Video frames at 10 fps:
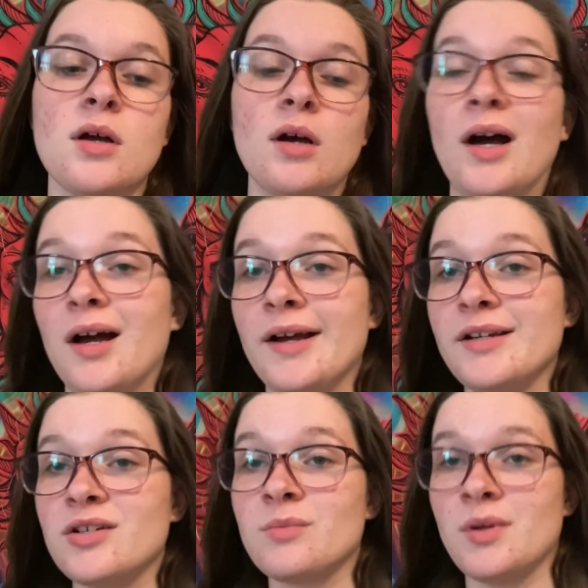I
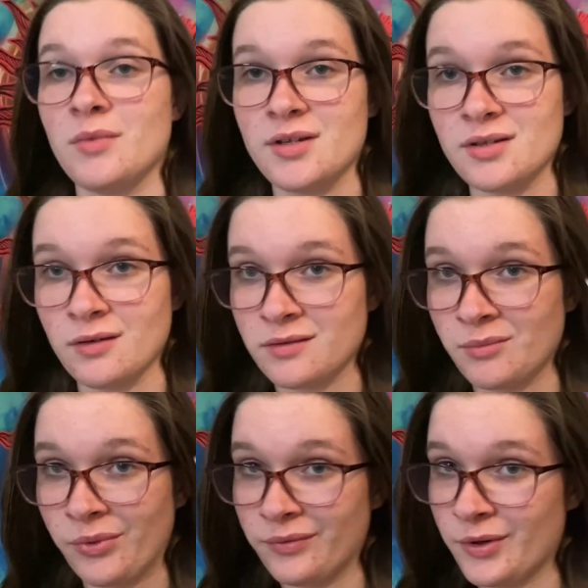just made myself some
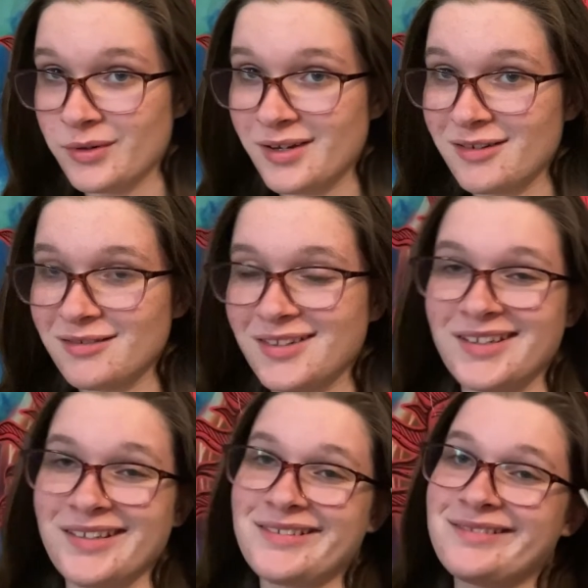throat coat
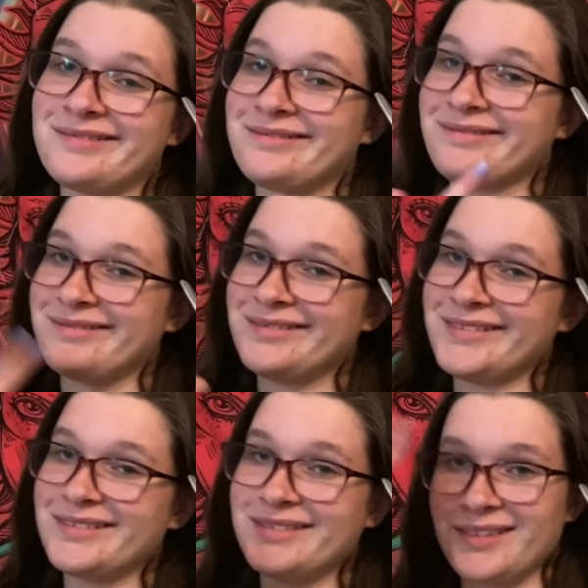because,
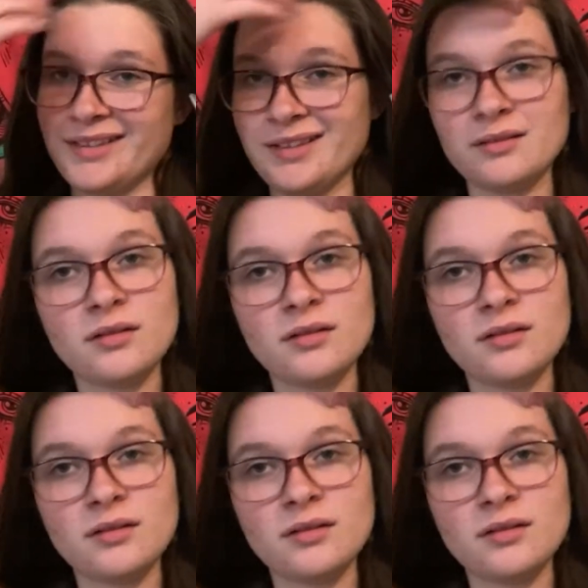you know,